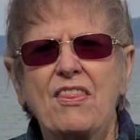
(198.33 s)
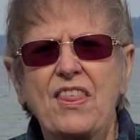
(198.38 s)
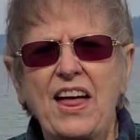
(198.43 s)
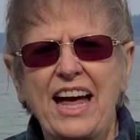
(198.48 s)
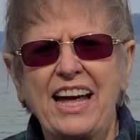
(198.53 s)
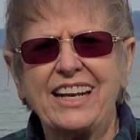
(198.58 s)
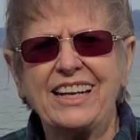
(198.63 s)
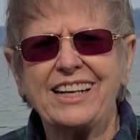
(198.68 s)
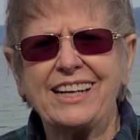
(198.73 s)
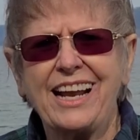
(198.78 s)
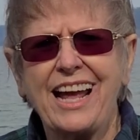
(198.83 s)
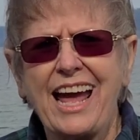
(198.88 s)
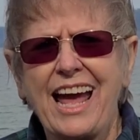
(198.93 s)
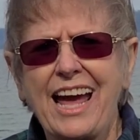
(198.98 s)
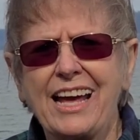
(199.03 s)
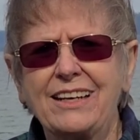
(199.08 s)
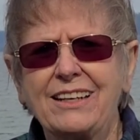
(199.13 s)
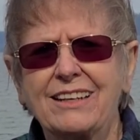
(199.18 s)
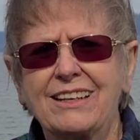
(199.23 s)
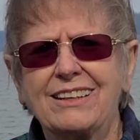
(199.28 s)
that it
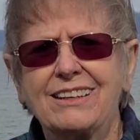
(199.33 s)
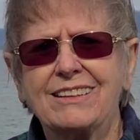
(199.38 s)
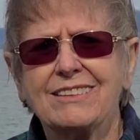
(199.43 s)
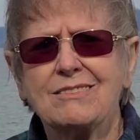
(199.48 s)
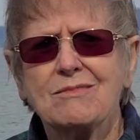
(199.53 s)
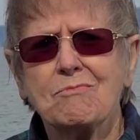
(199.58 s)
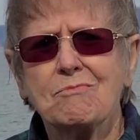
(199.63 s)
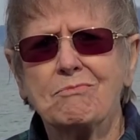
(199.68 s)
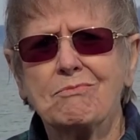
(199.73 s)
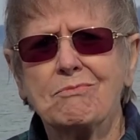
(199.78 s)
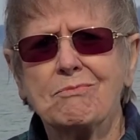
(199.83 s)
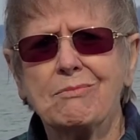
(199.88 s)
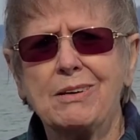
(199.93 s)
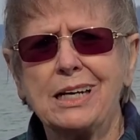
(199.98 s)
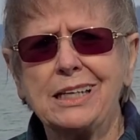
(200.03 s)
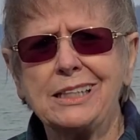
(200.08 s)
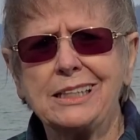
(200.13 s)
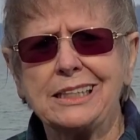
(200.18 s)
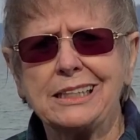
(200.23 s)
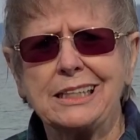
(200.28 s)
had
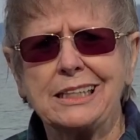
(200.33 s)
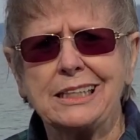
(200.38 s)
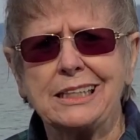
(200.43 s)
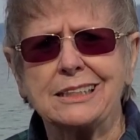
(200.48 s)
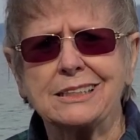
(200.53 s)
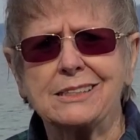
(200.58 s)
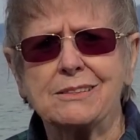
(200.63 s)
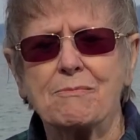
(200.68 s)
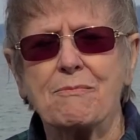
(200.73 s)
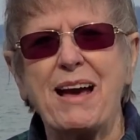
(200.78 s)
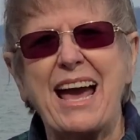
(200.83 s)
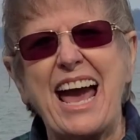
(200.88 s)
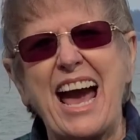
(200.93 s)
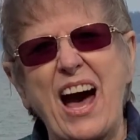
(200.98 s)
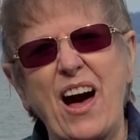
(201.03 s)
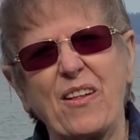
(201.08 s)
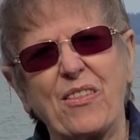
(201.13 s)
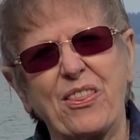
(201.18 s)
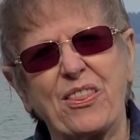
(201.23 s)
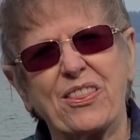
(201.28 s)
money in its
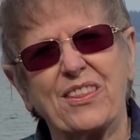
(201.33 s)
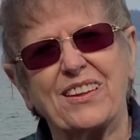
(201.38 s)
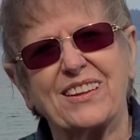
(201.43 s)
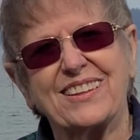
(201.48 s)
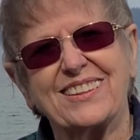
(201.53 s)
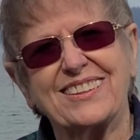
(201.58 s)
mouth.